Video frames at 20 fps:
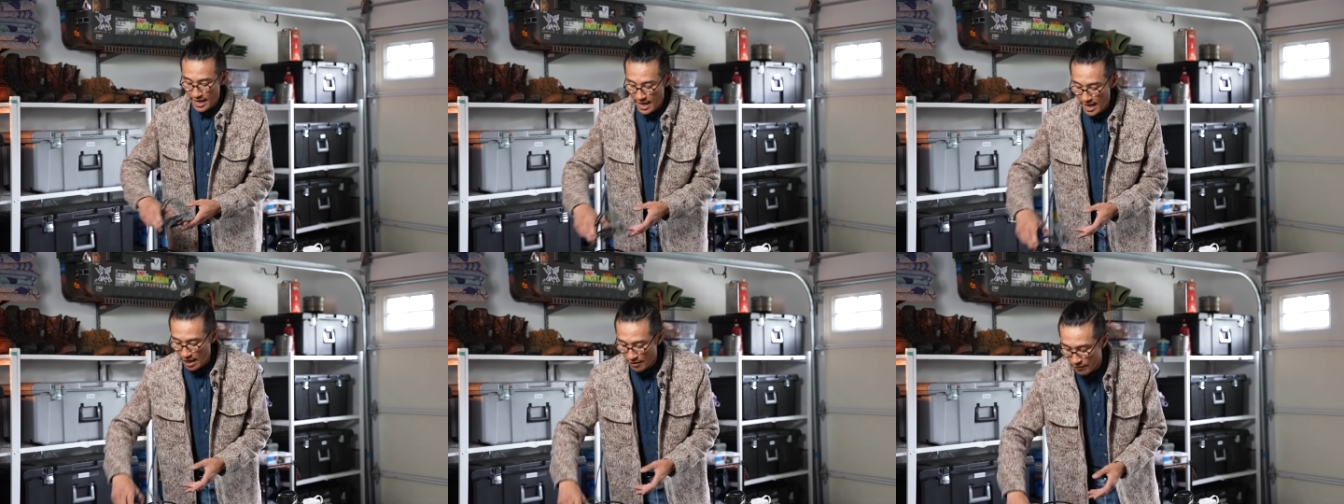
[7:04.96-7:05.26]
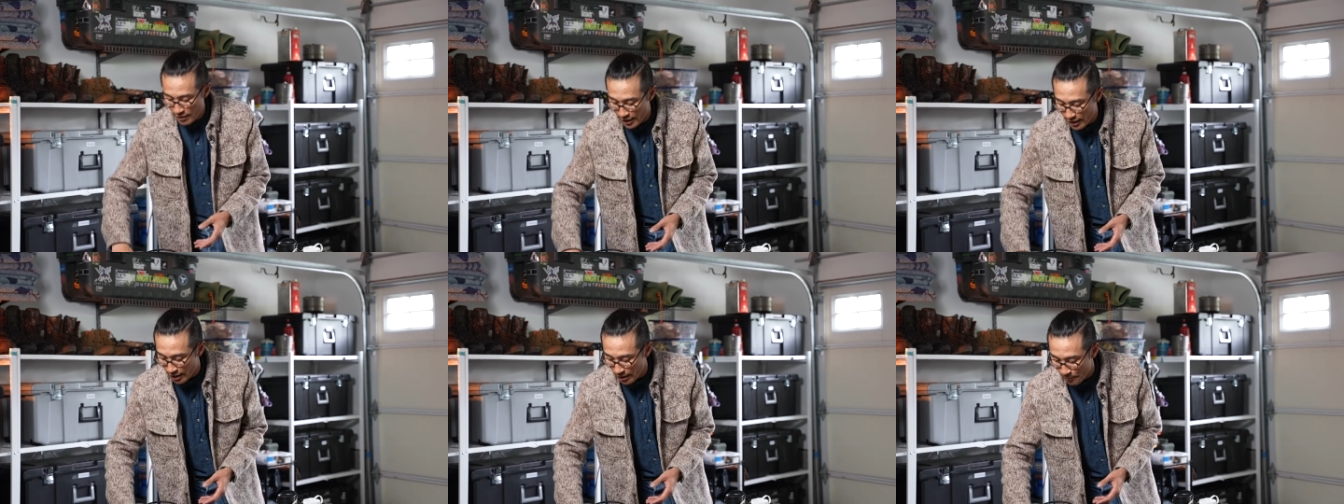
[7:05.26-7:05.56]
have
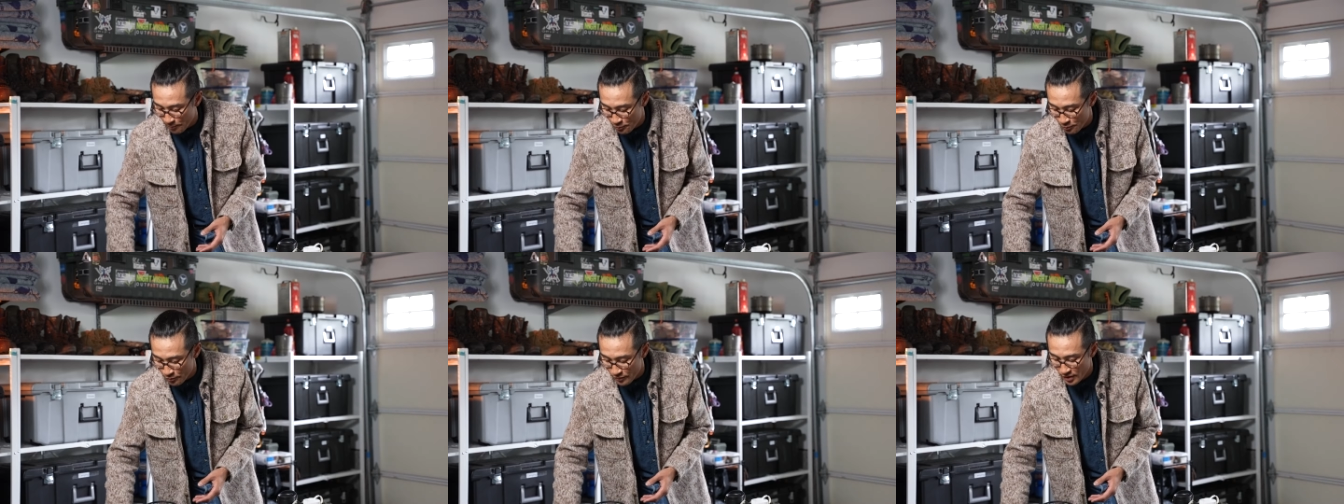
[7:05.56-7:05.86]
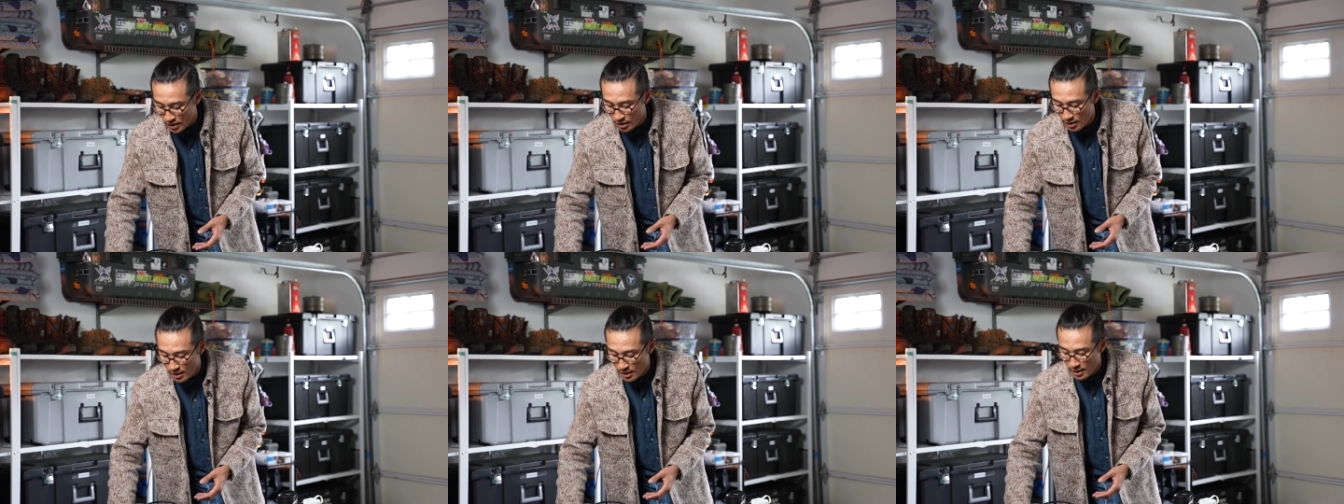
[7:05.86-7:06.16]

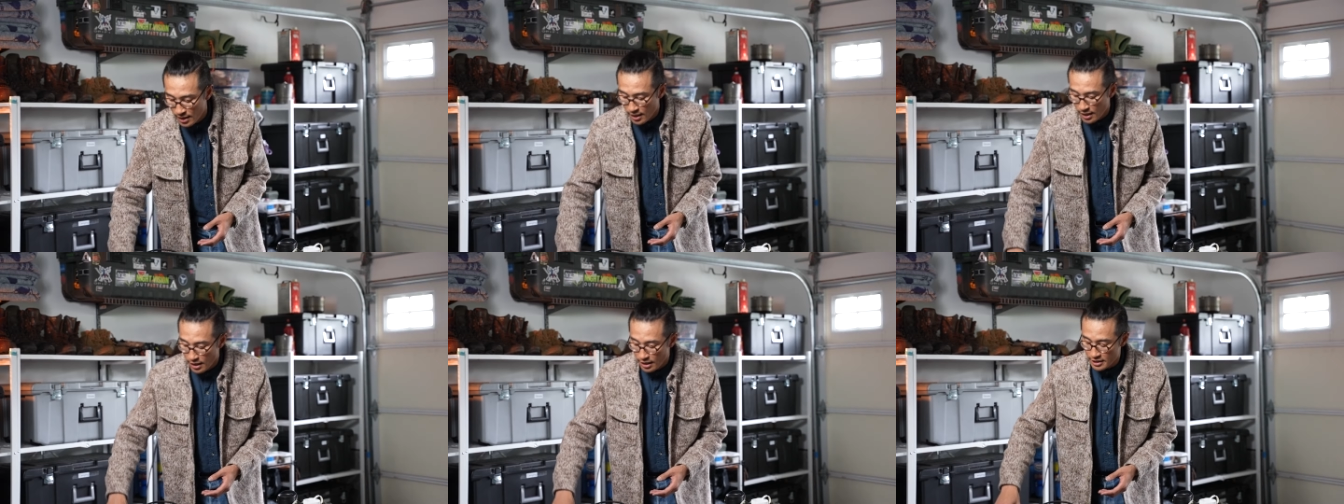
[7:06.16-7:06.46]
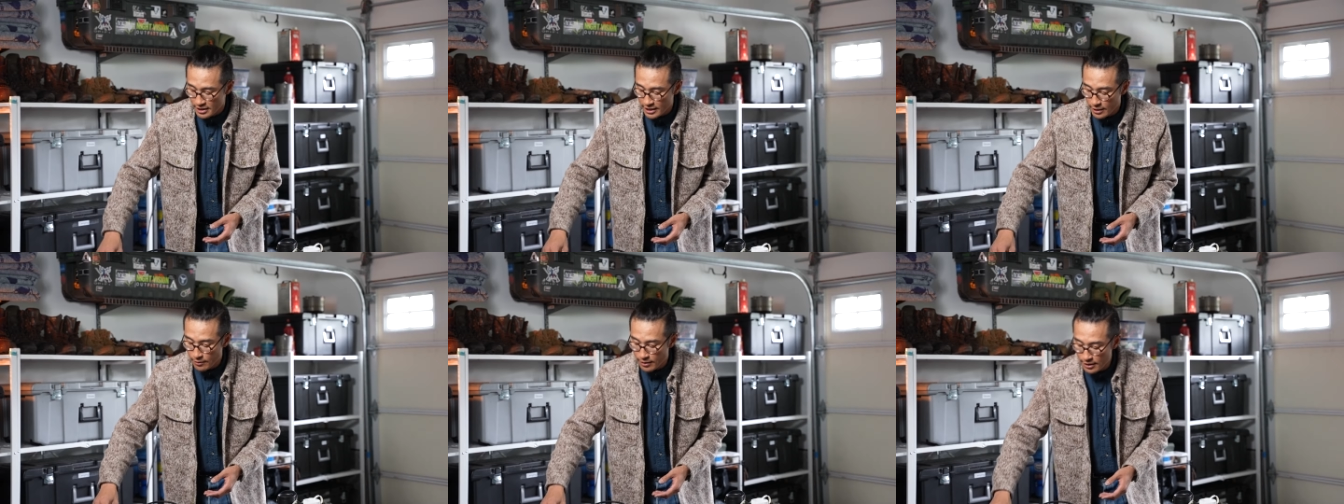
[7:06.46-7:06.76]
a
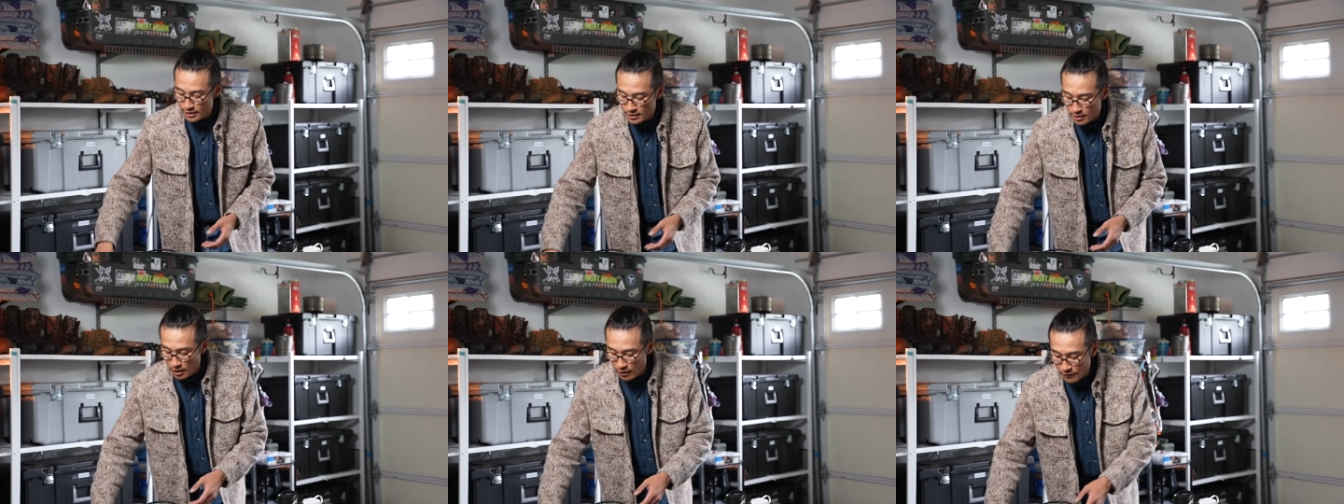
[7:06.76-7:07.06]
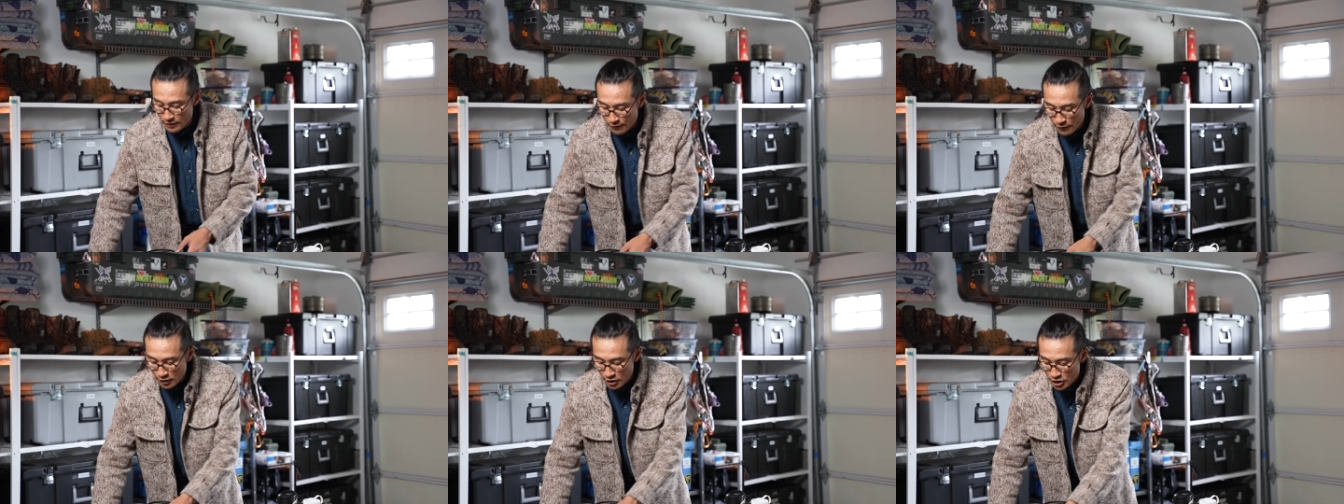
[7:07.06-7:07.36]
series of
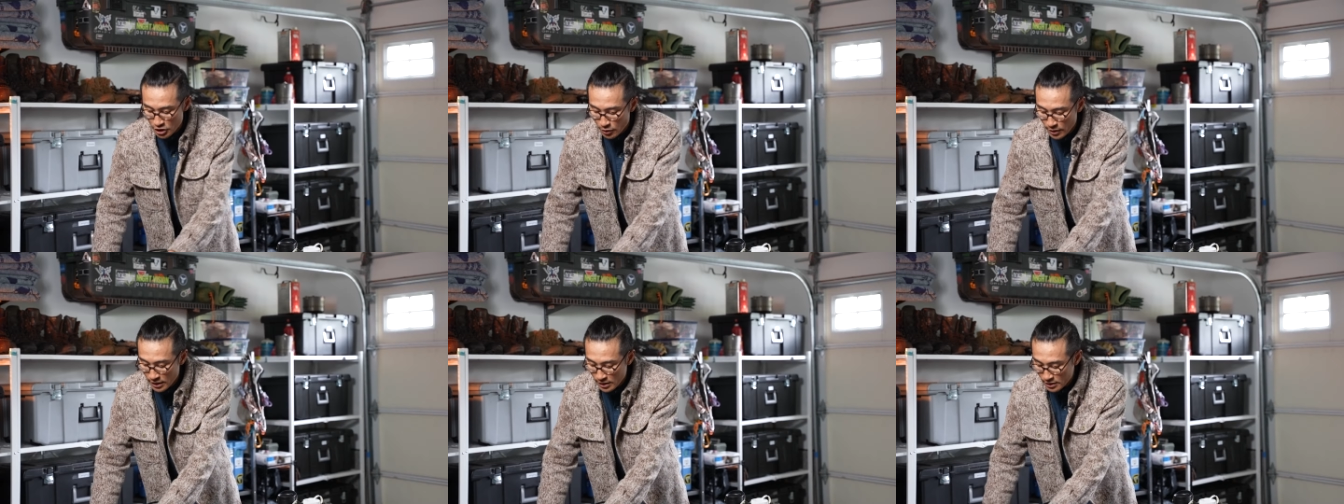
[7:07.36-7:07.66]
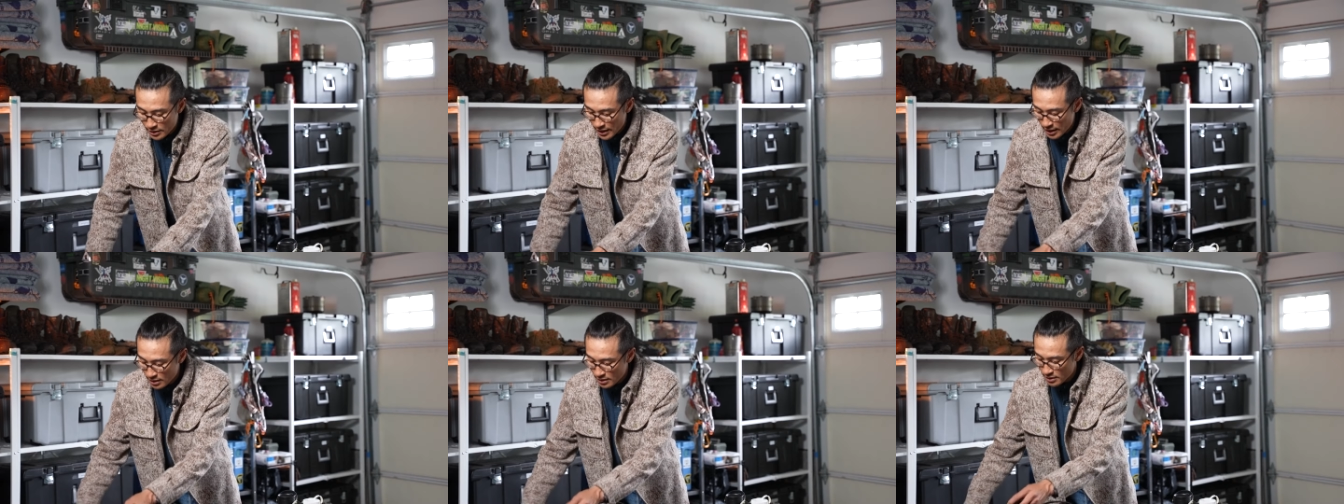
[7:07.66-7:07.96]
different shooting
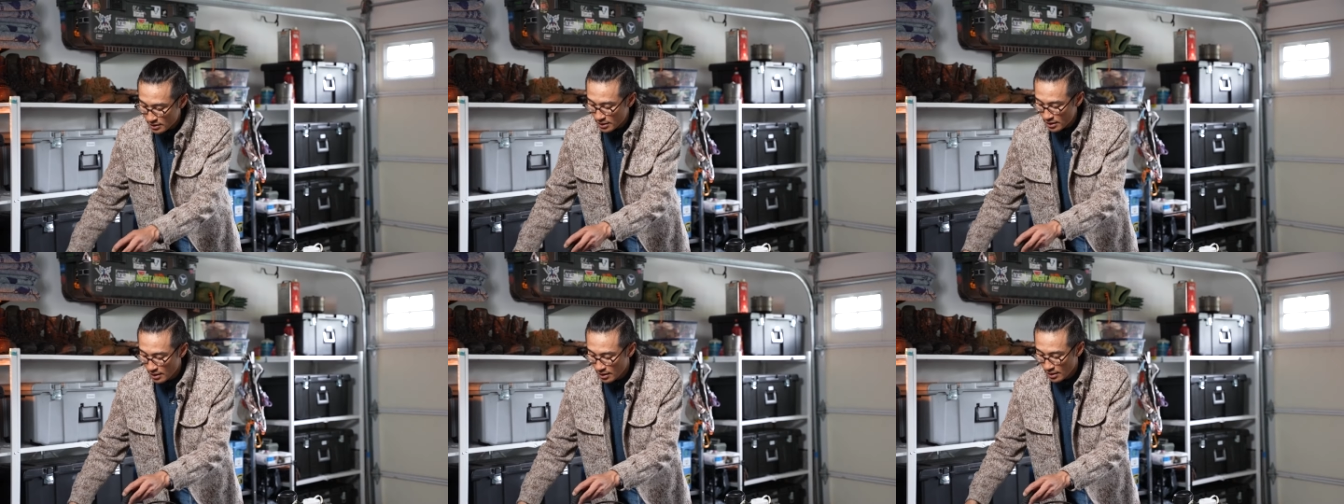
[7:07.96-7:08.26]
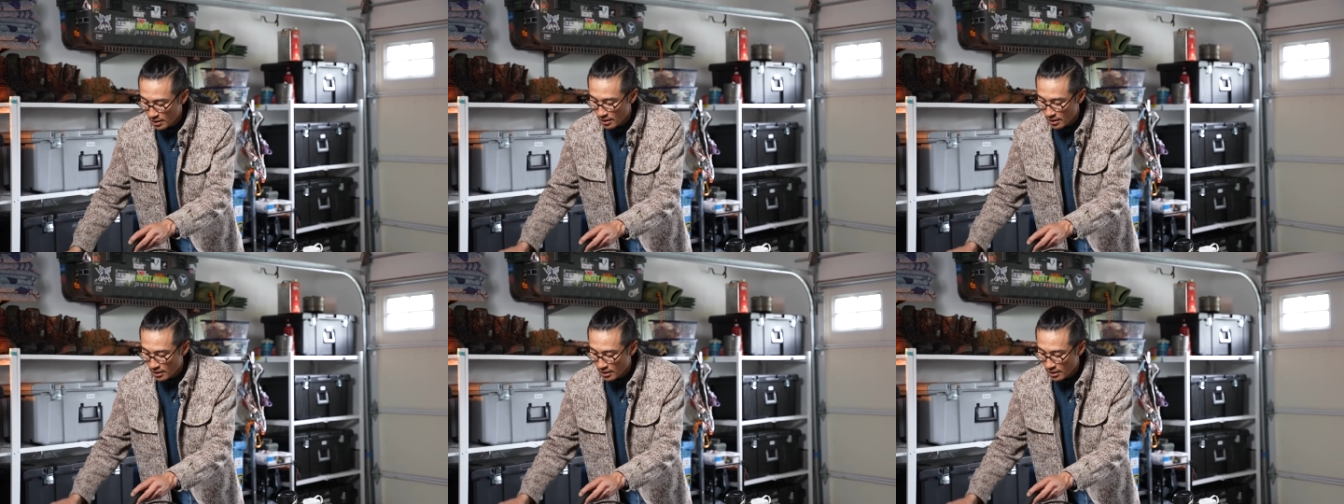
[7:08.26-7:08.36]
sticks.